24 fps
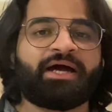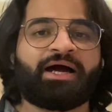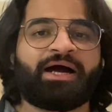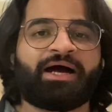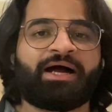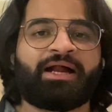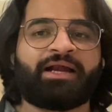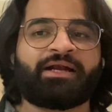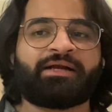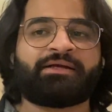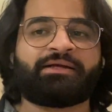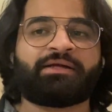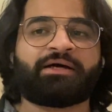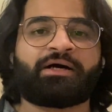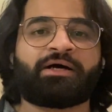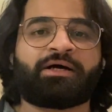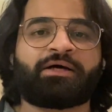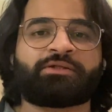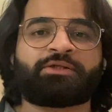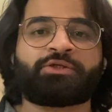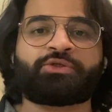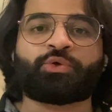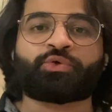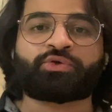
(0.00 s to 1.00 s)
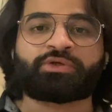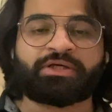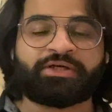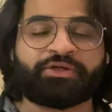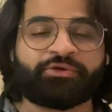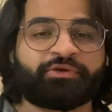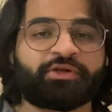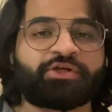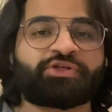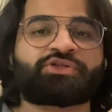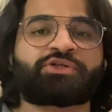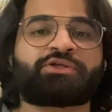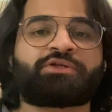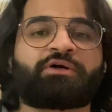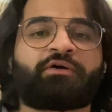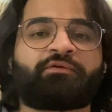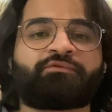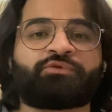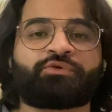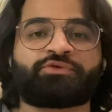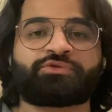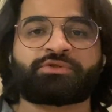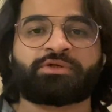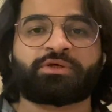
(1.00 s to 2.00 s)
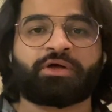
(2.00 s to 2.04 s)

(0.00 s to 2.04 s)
and the total duration of those